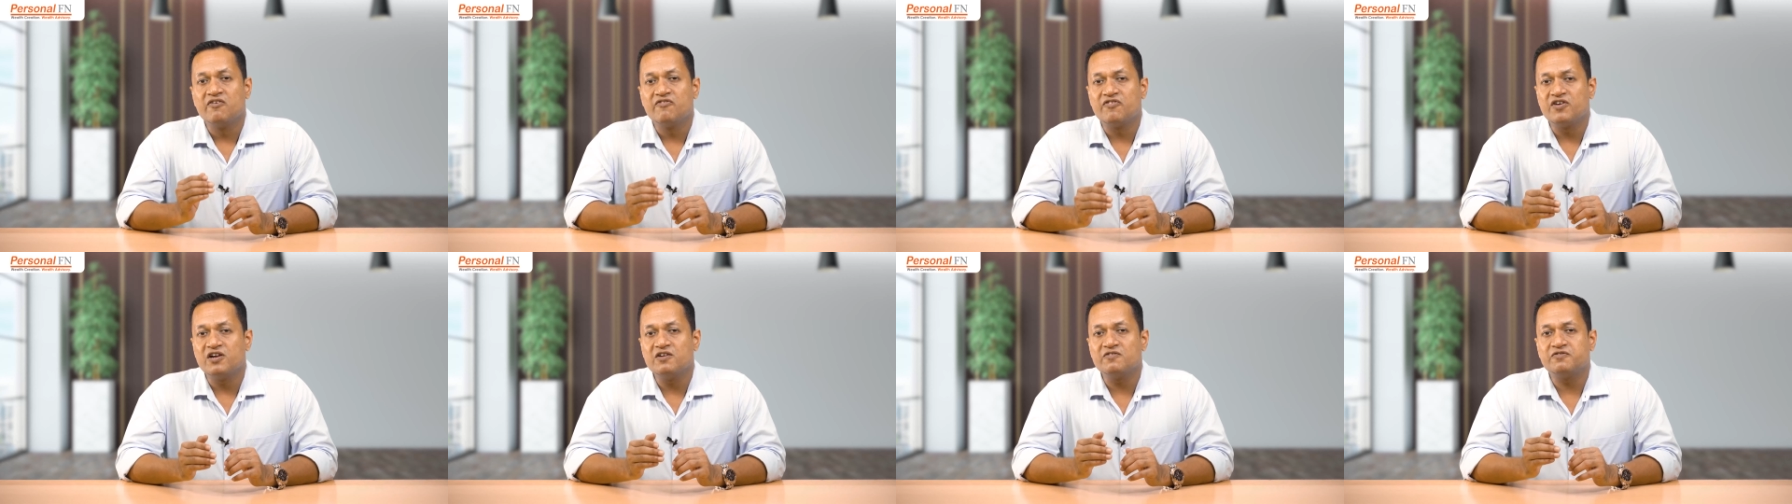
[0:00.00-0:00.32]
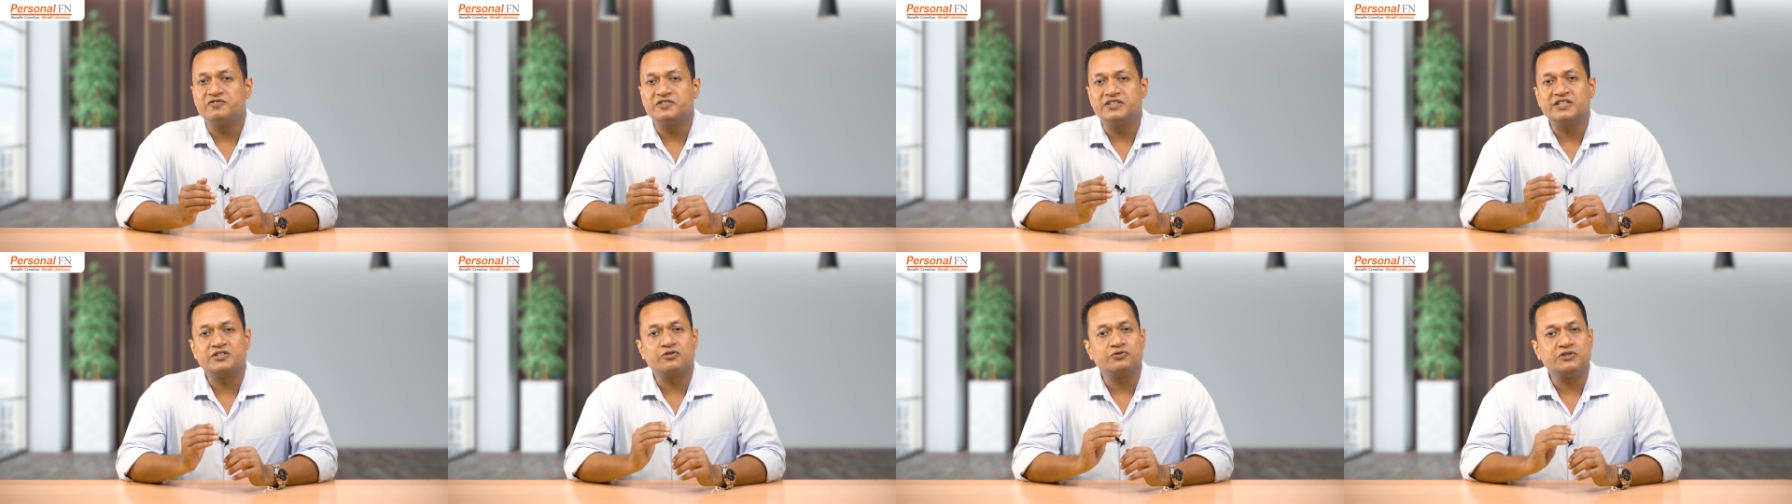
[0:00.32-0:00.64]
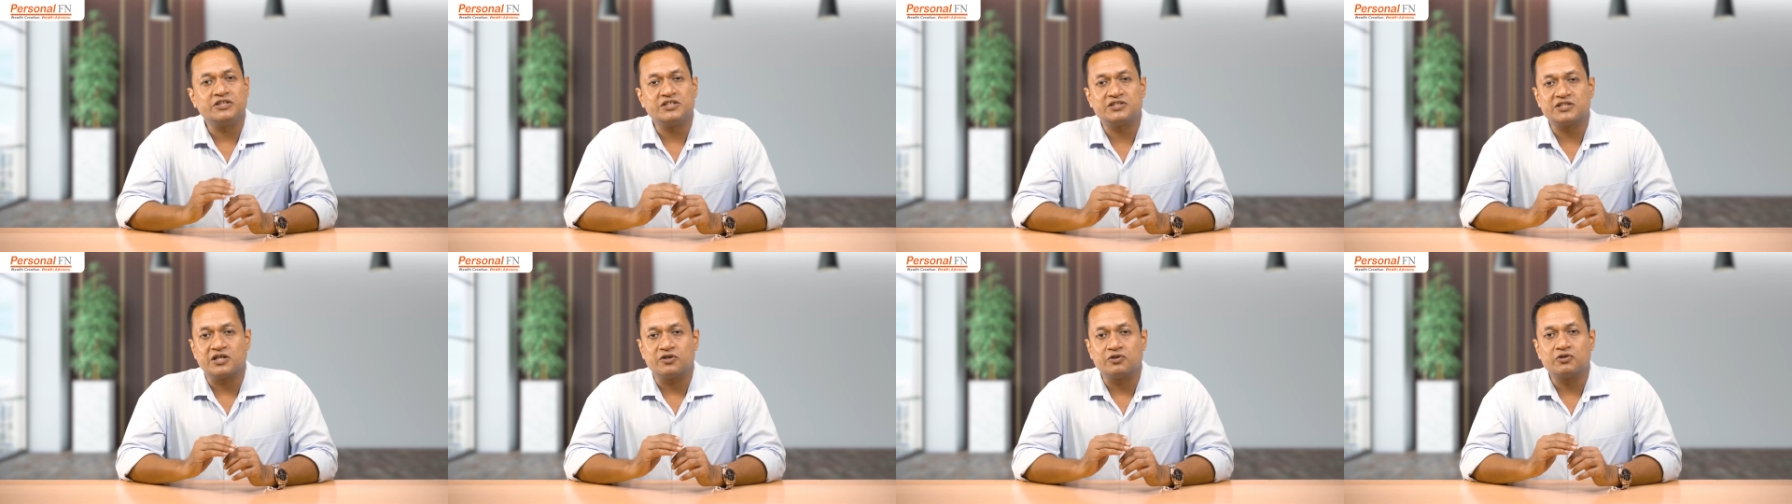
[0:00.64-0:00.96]
feel free to
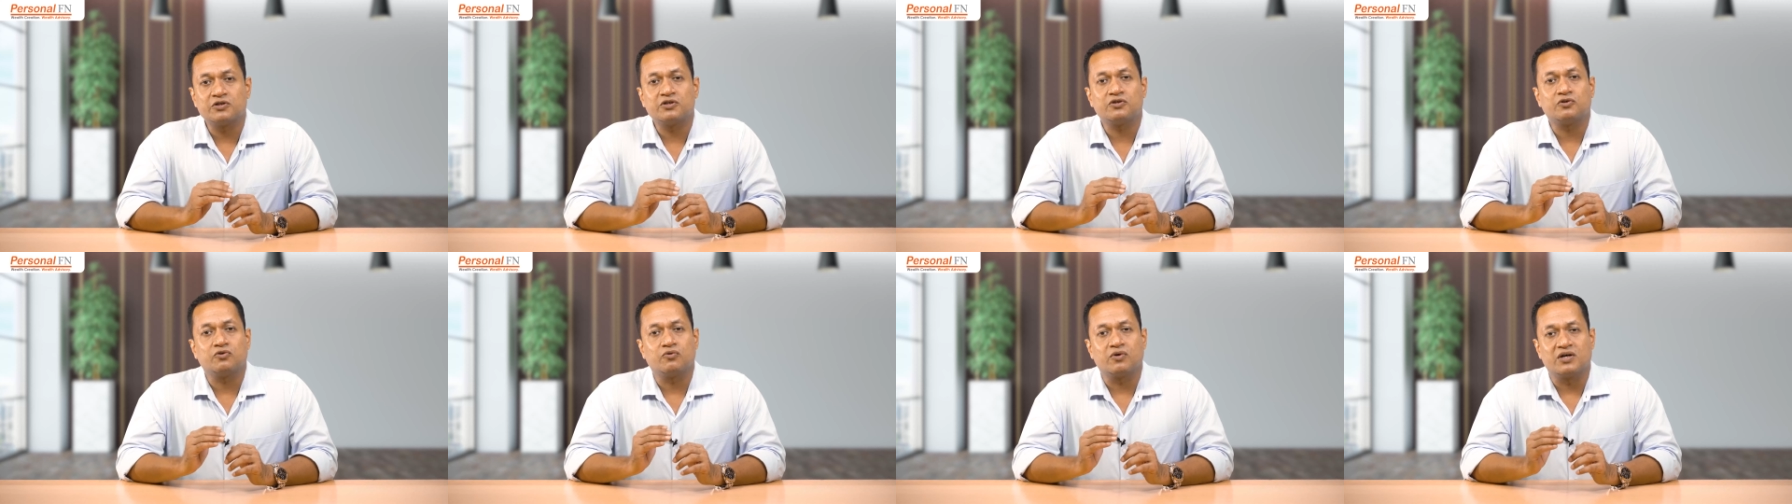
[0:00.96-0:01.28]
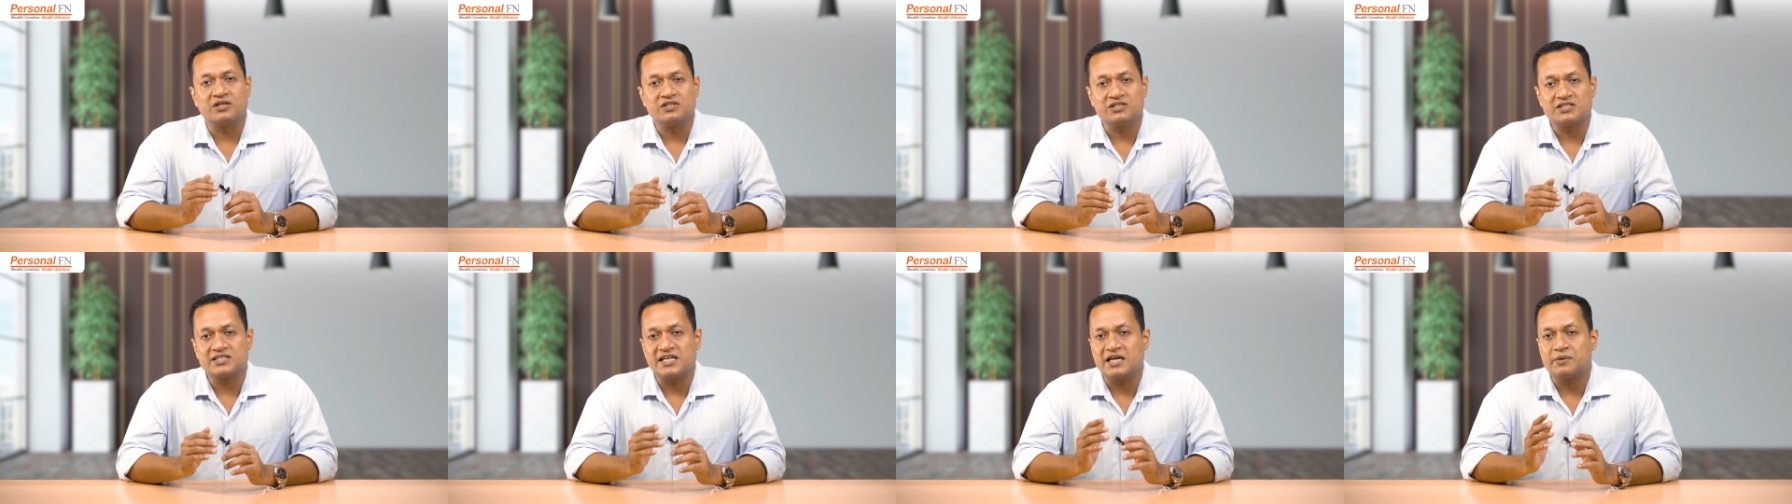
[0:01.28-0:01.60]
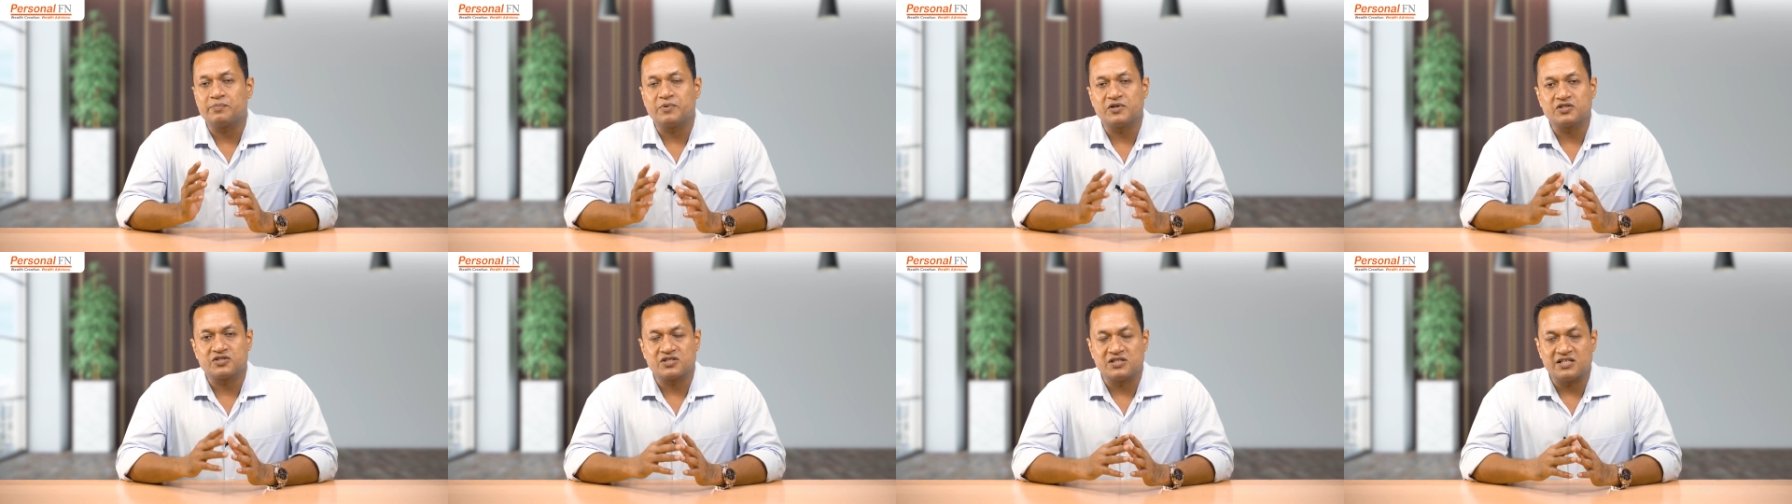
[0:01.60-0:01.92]
reach out to us
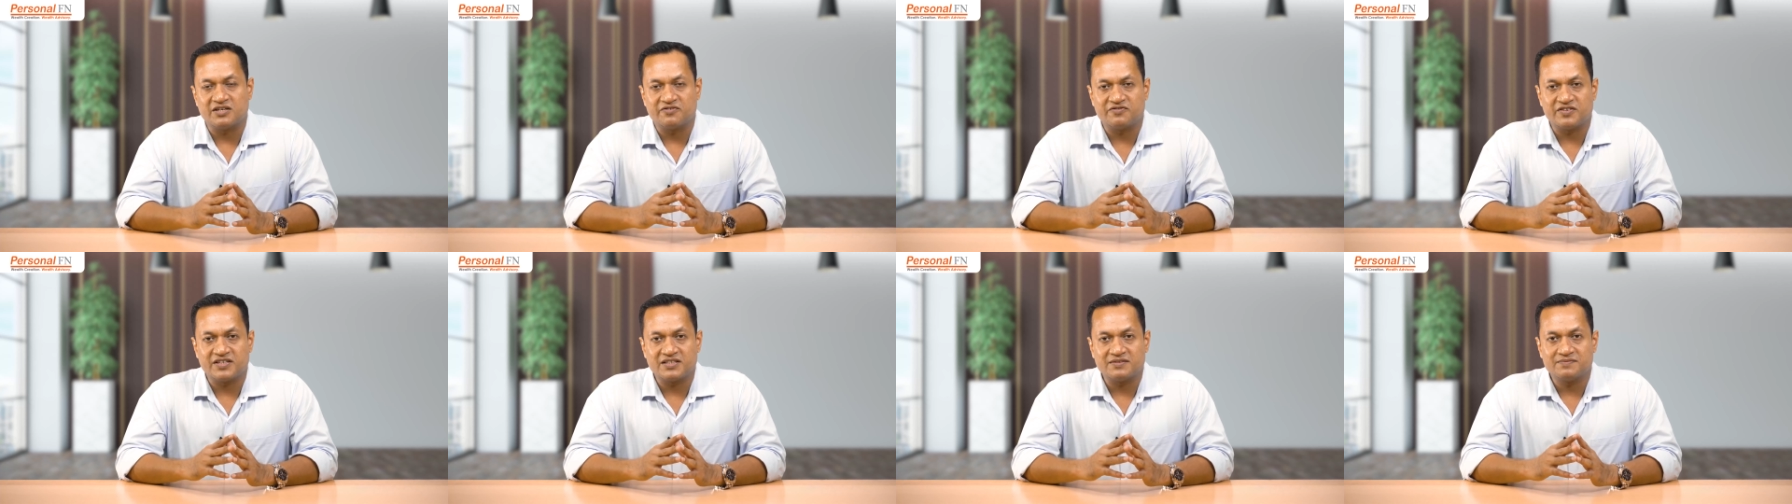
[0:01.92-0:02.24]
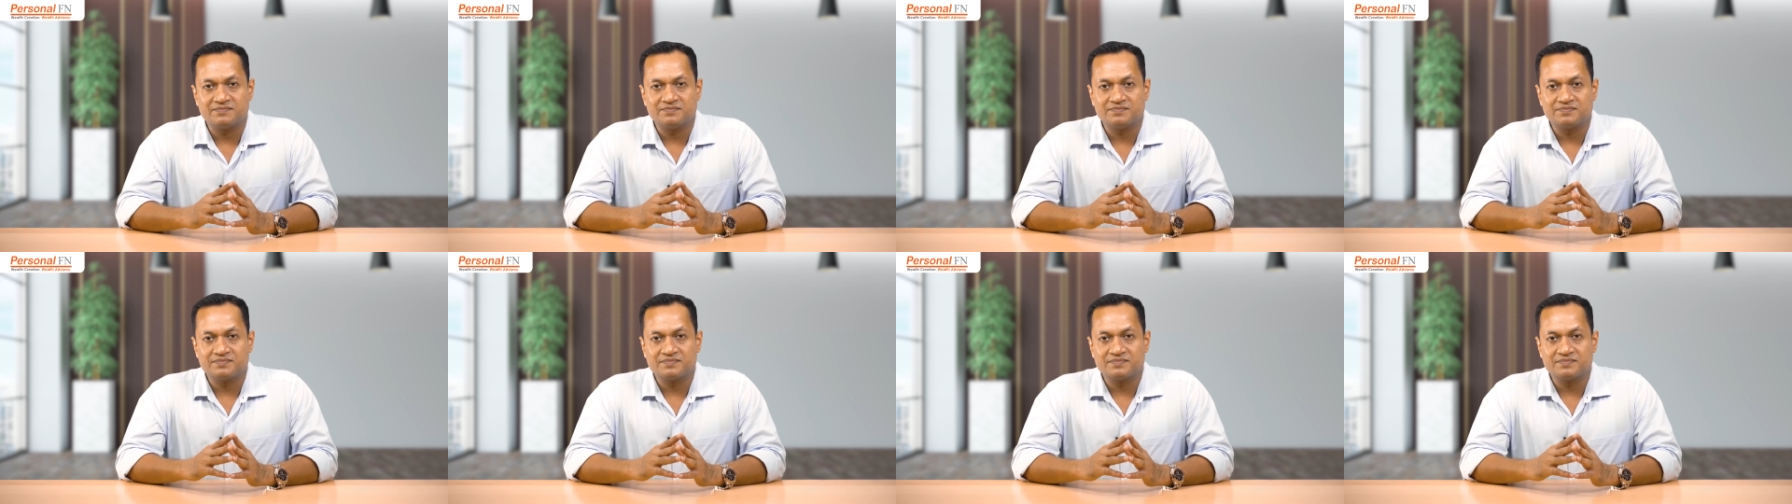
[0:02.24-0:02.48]
at PersonalFN.